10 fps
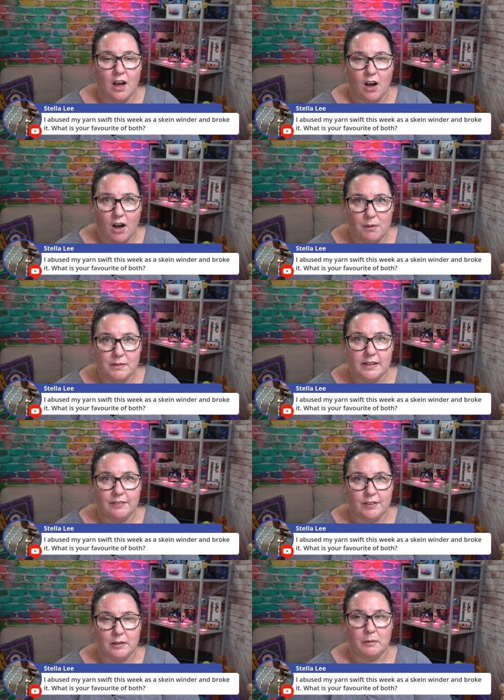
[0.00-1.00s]
I will
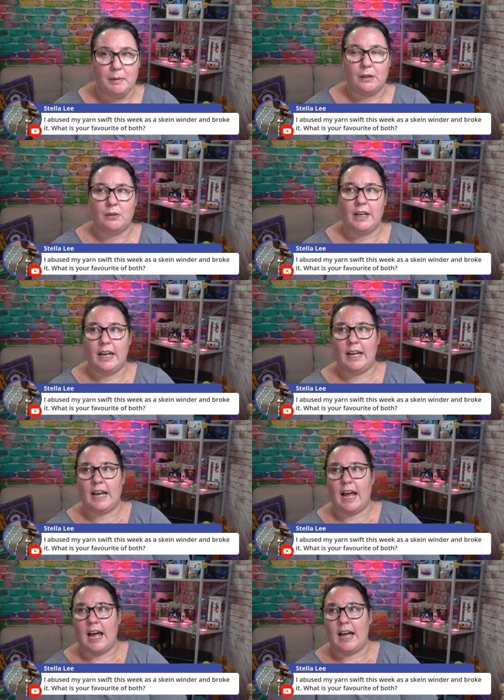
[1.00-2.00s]
definitely be looking
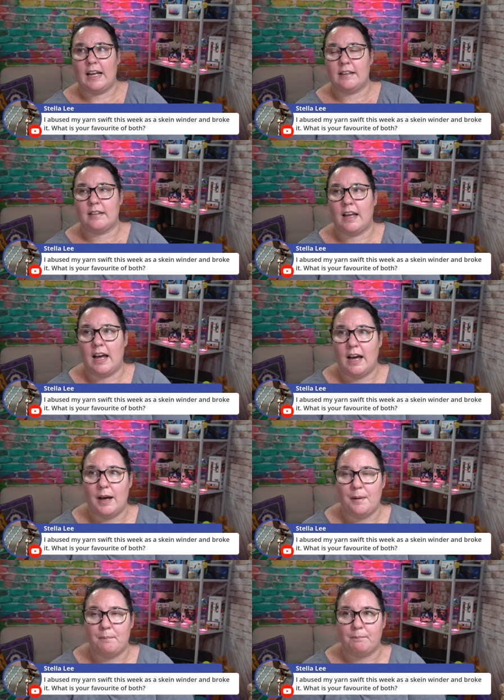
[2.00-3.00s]
at
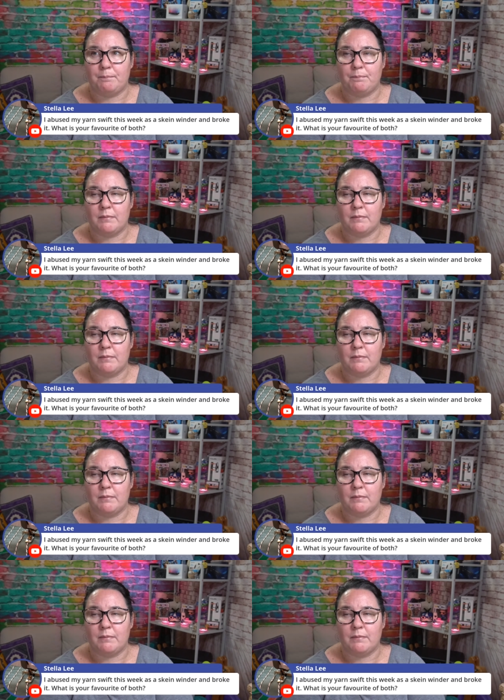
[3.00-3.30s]
um,